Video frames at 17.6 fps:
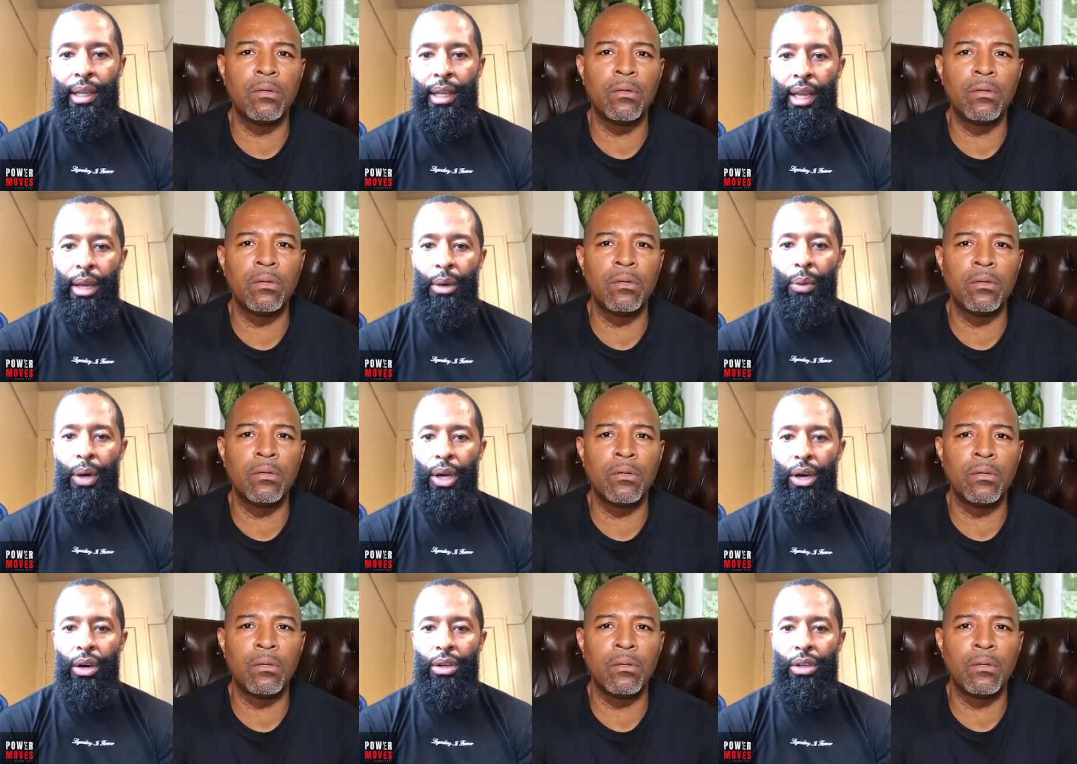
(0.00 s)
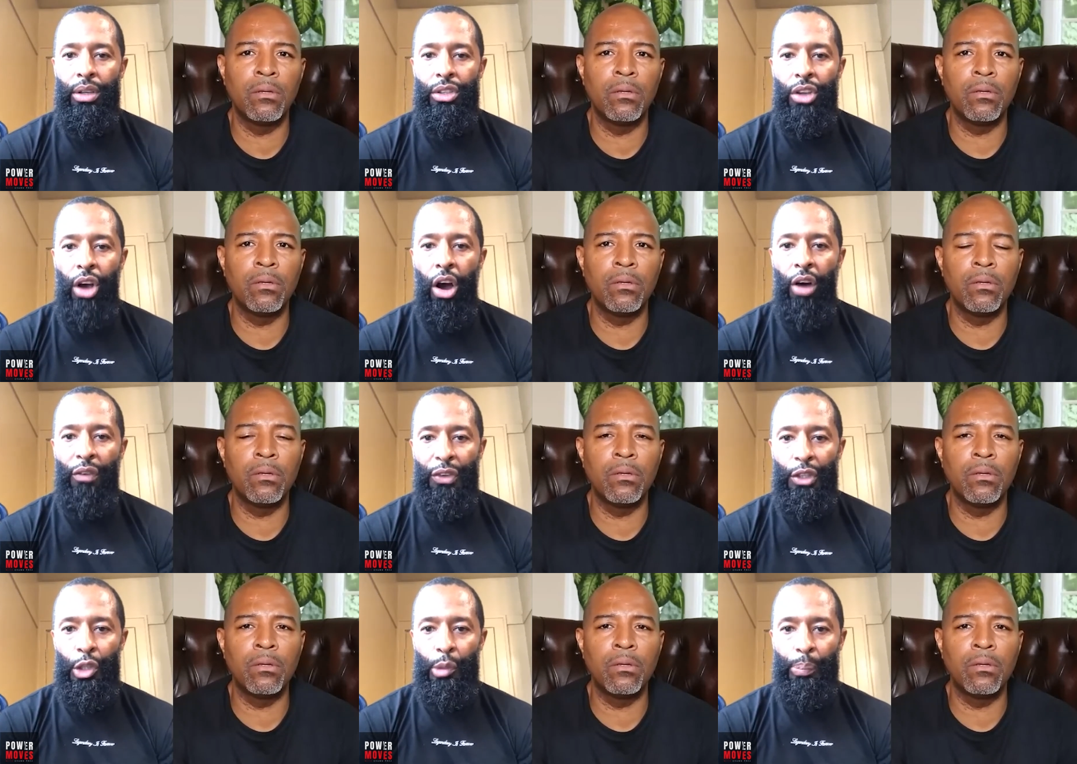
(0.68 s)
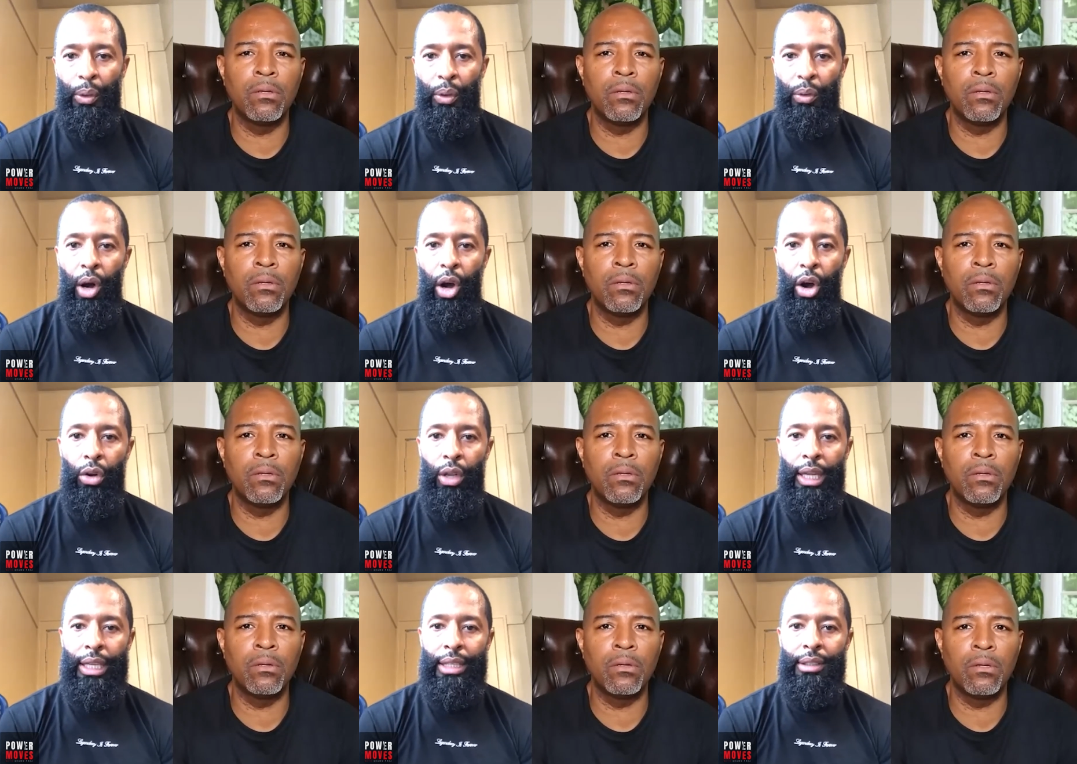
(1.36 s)
Speaker 1: and we'll offer you
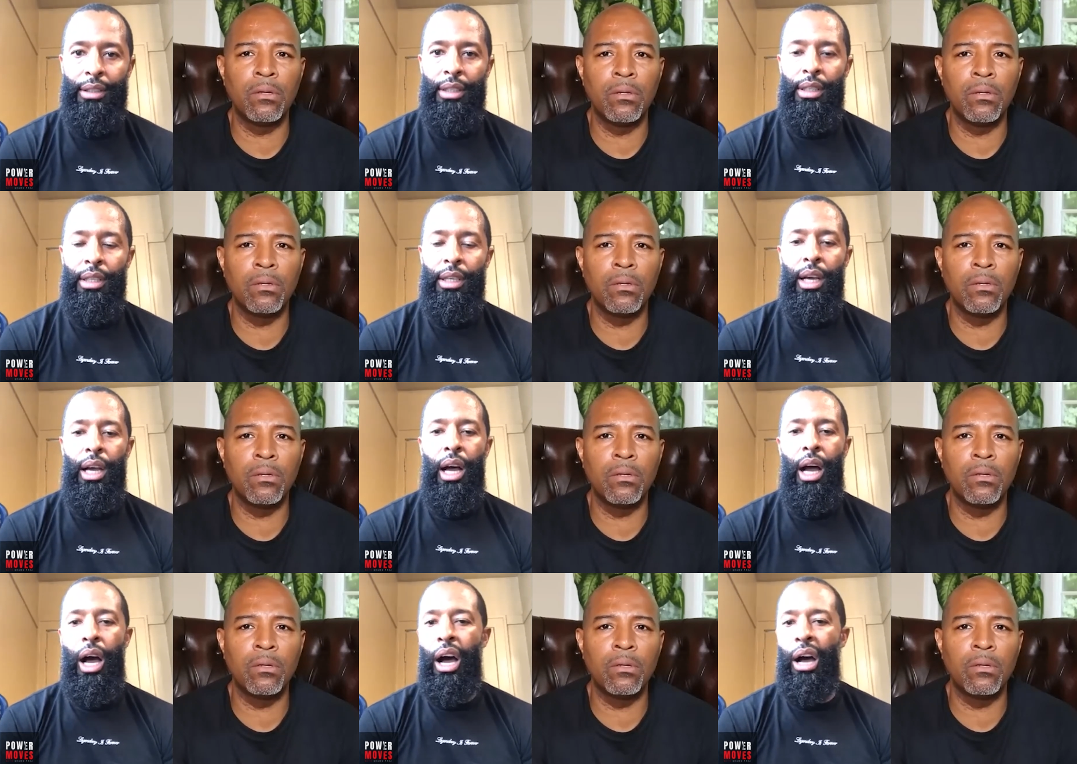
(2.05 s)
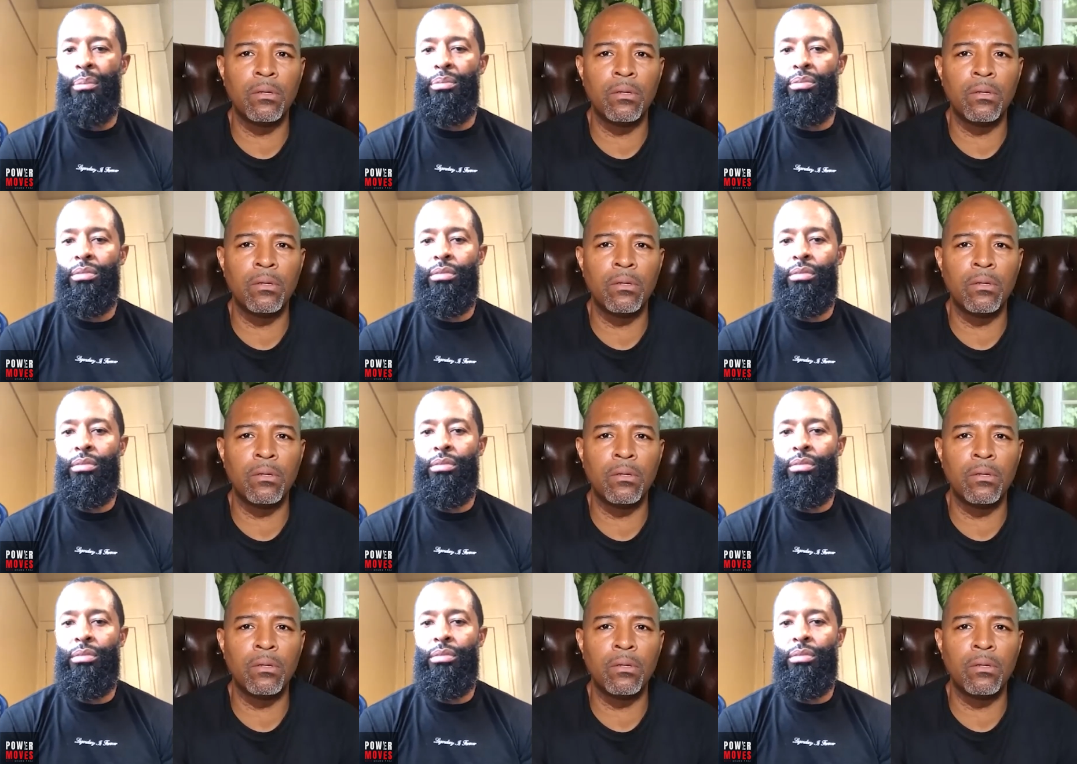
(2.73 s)
parole in um,